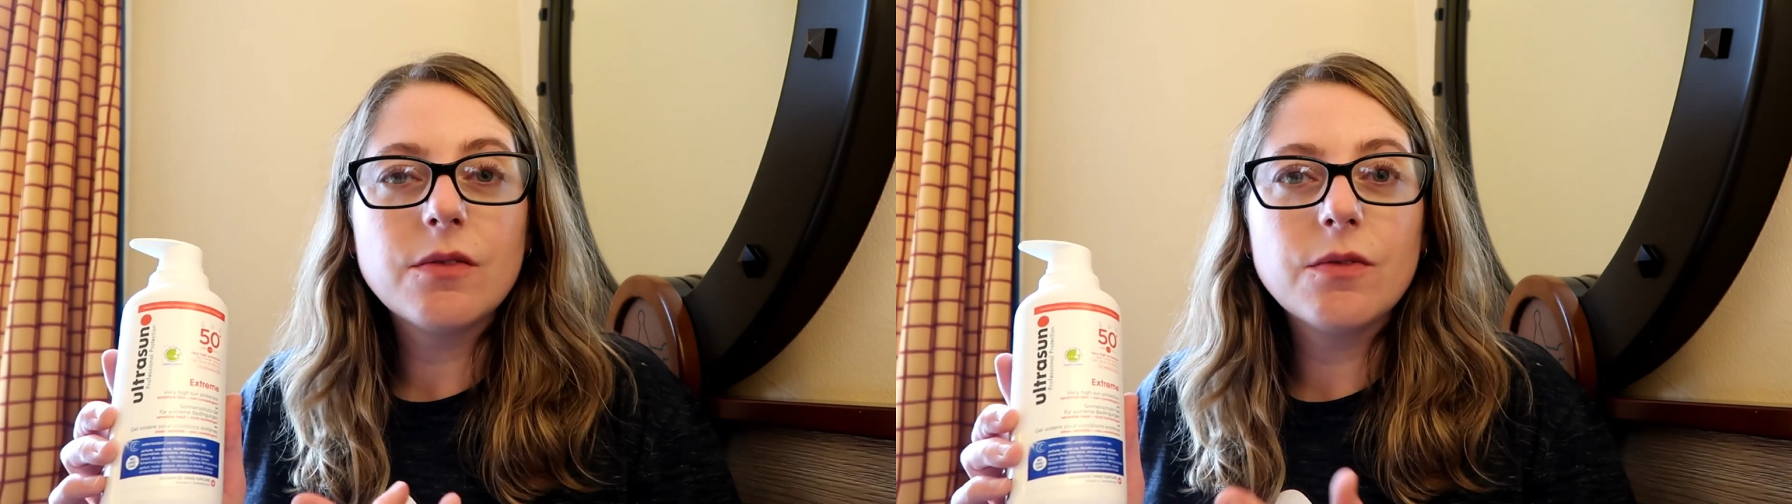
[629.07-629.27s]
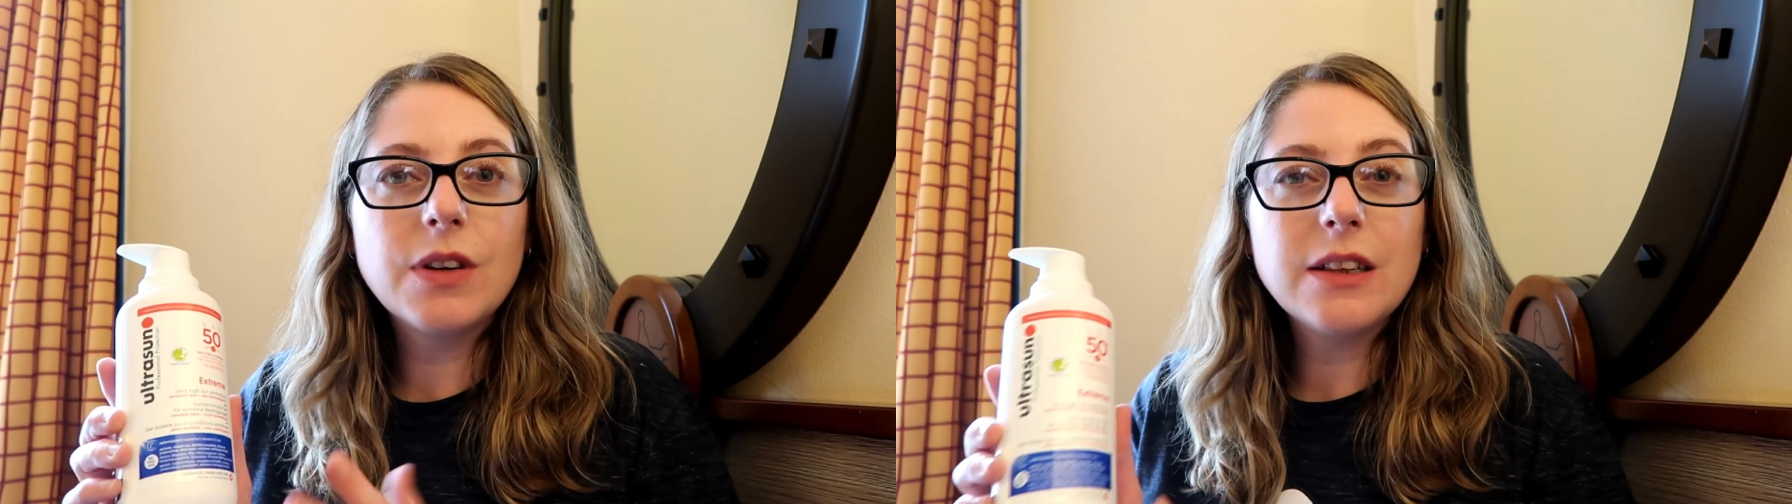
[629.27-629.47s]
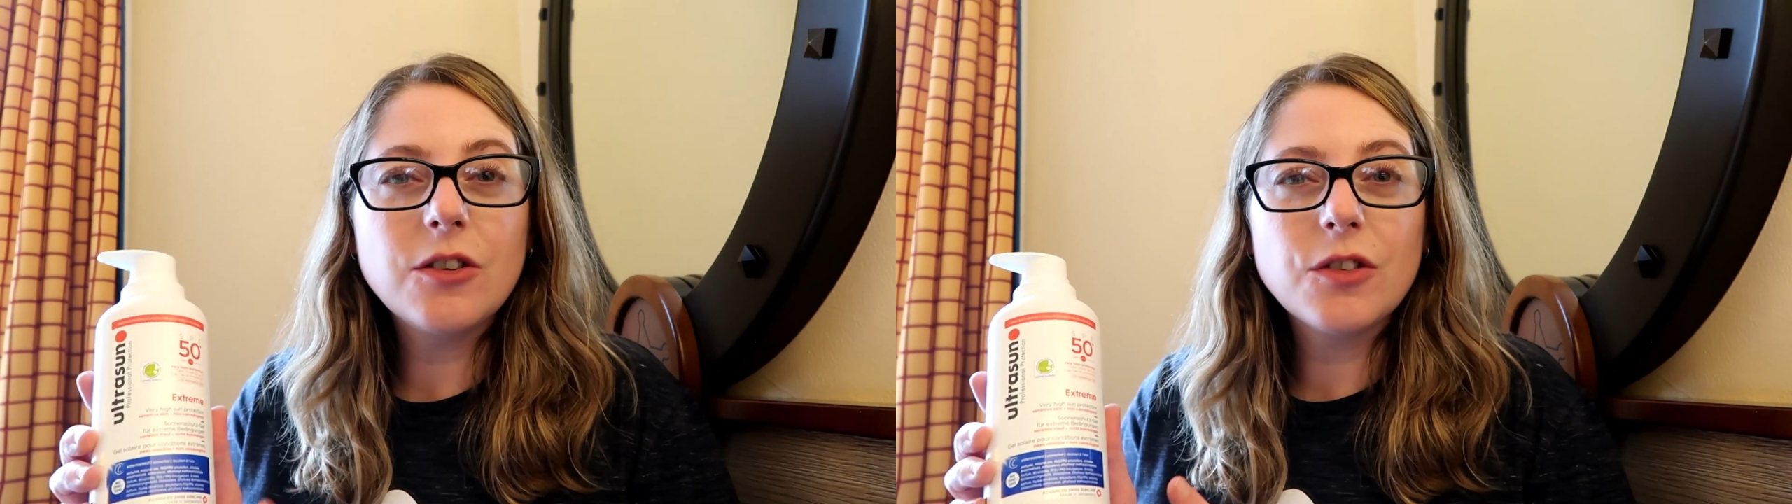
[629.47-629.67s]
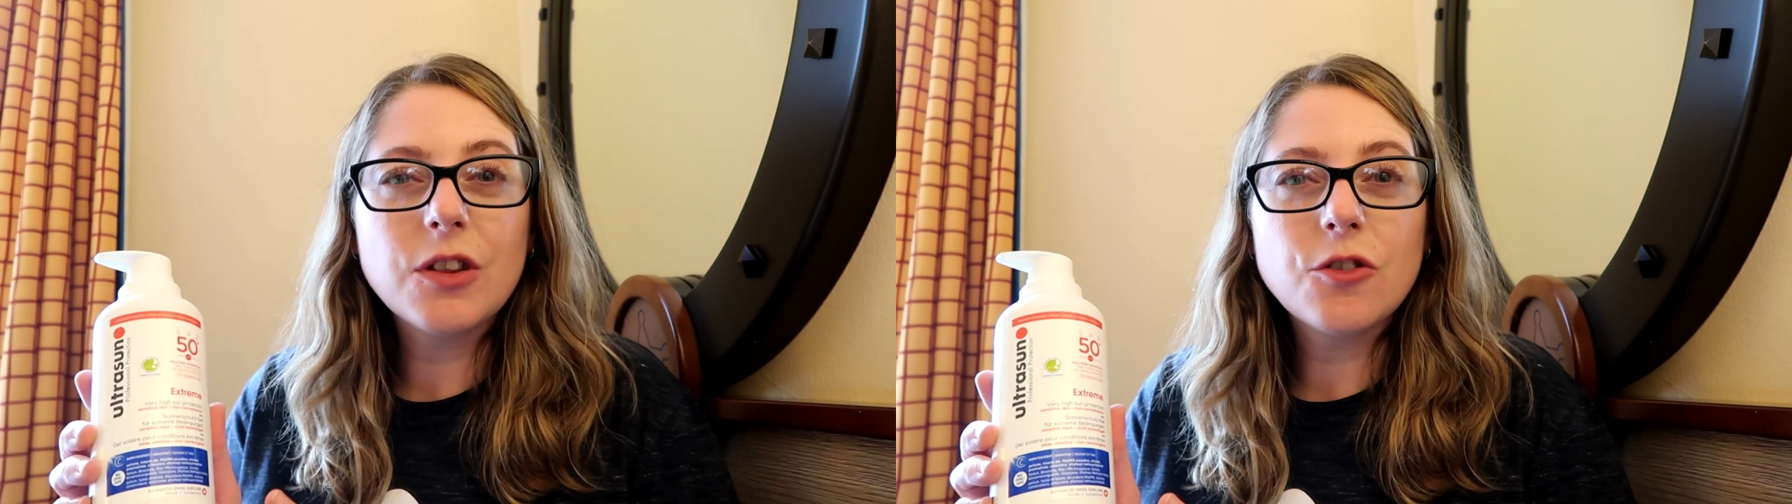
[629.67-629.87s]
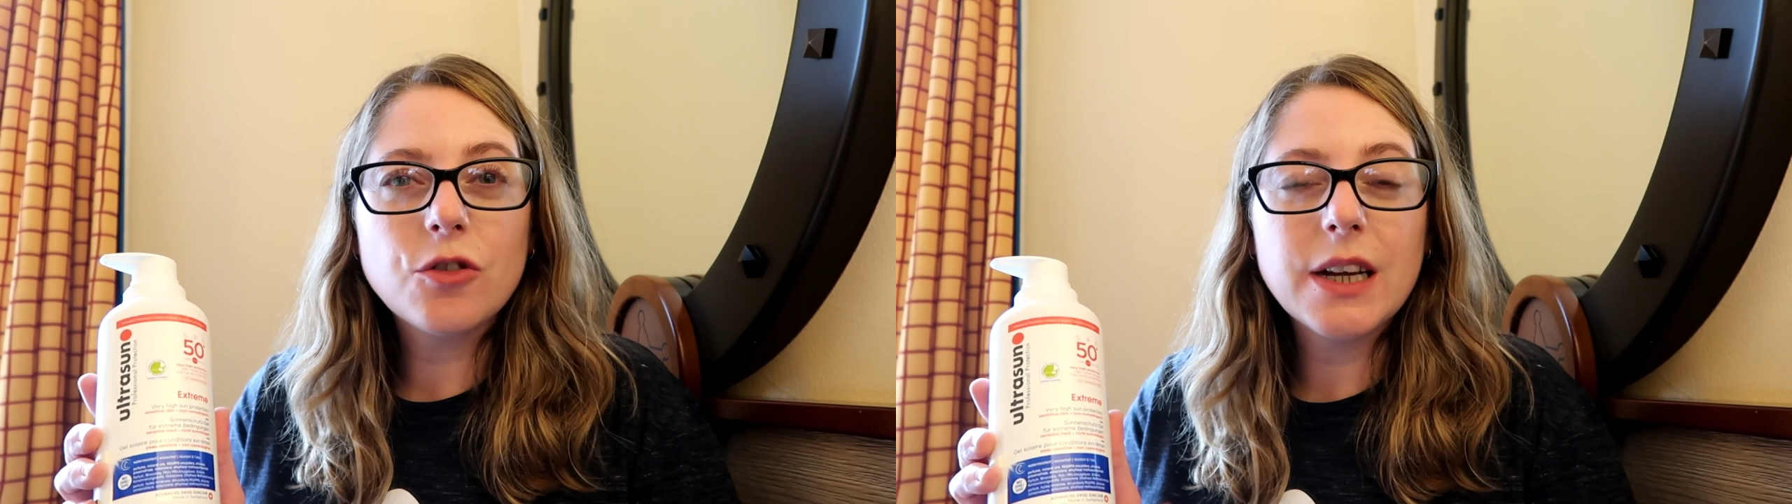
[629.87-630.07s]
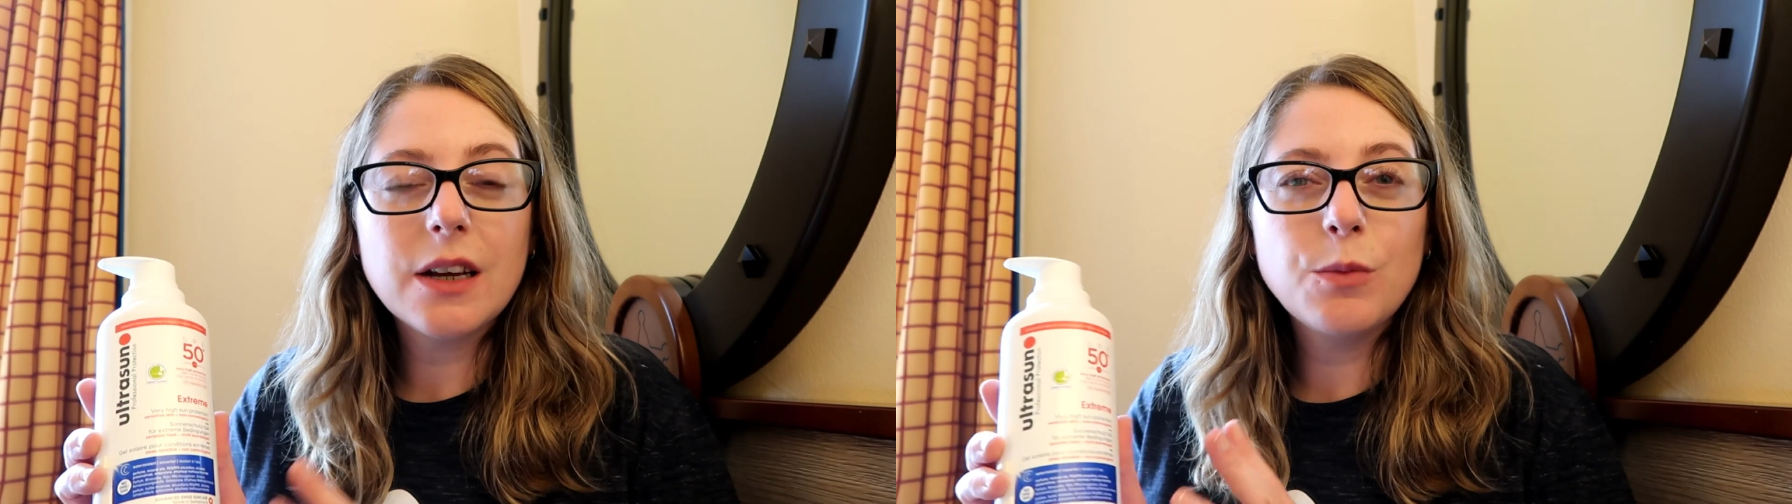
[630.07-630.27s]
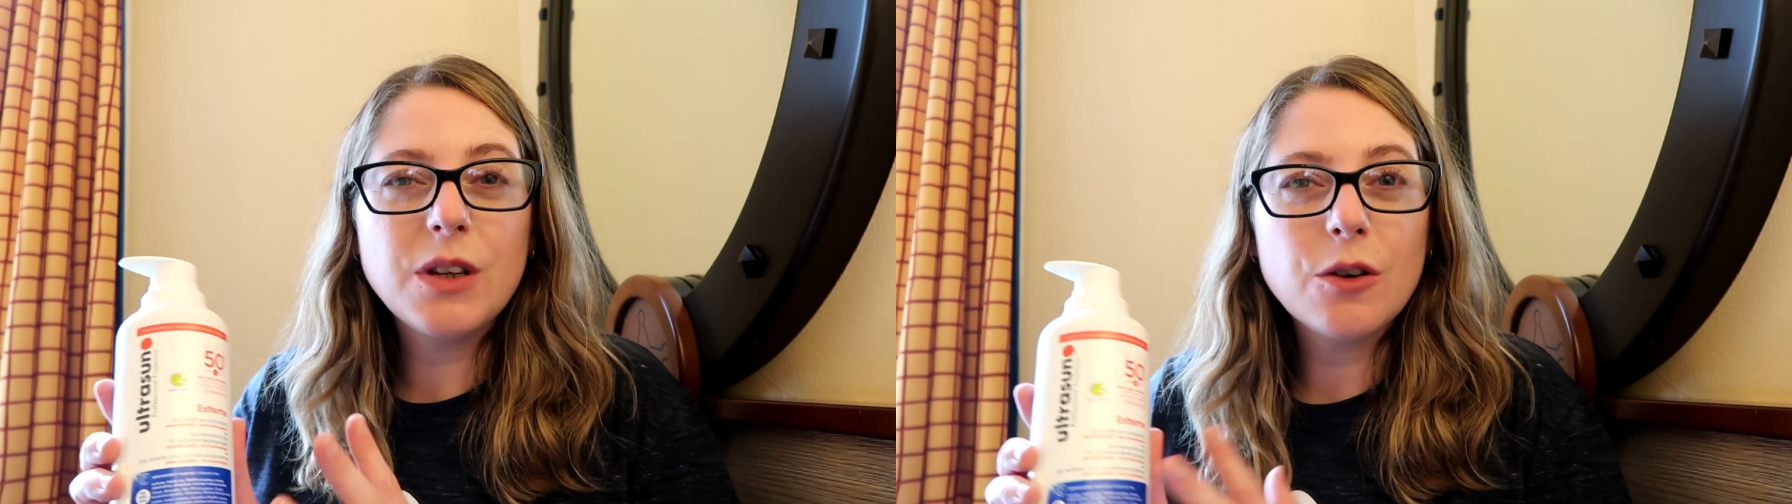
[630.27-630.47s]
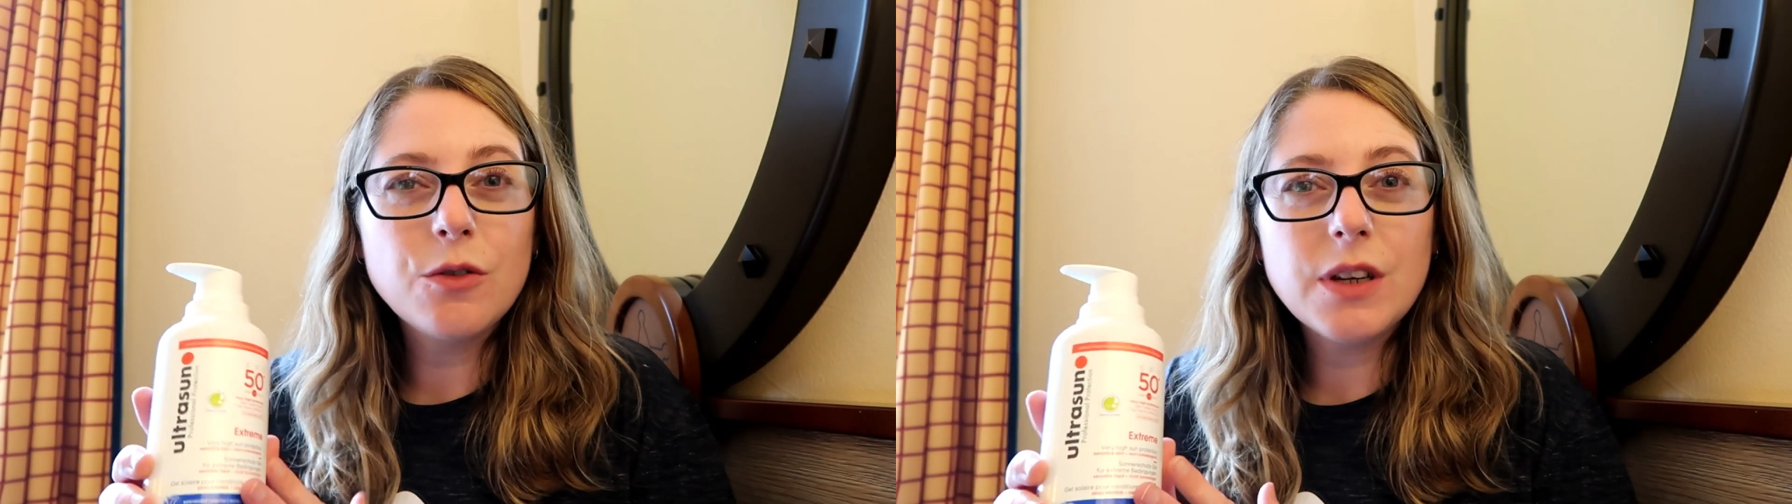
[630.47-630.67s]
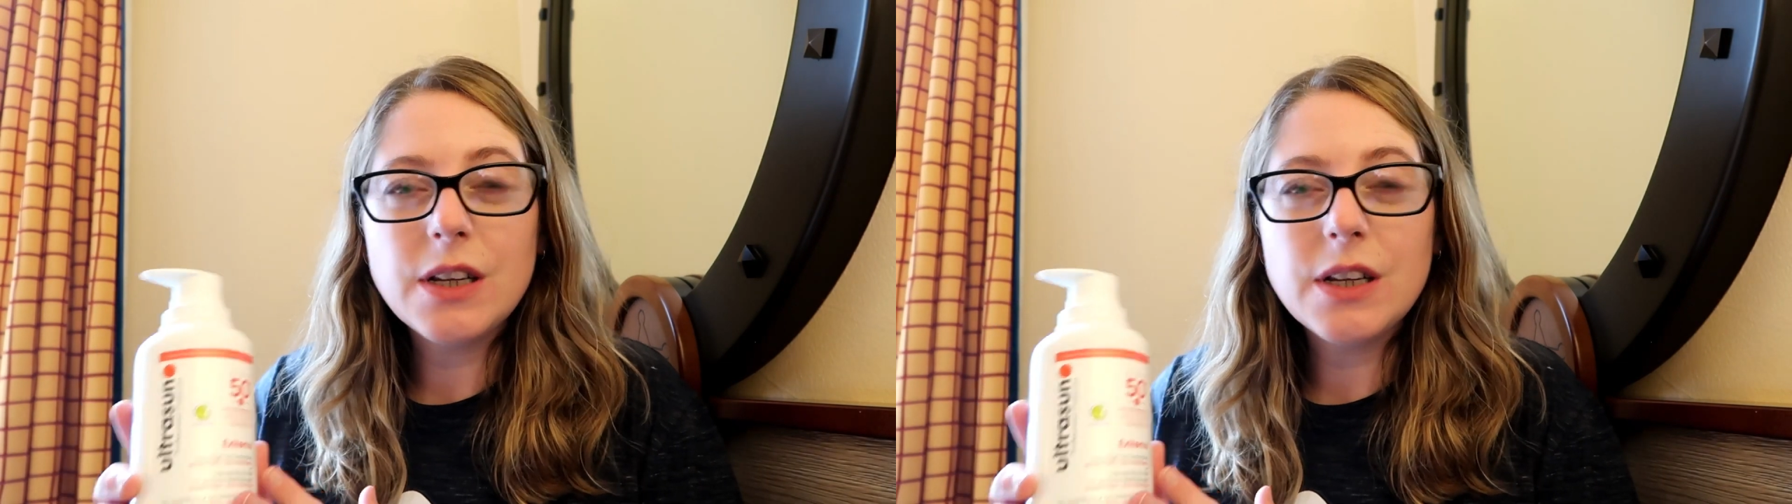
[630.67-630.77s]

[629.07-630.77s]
really does the trick and we don't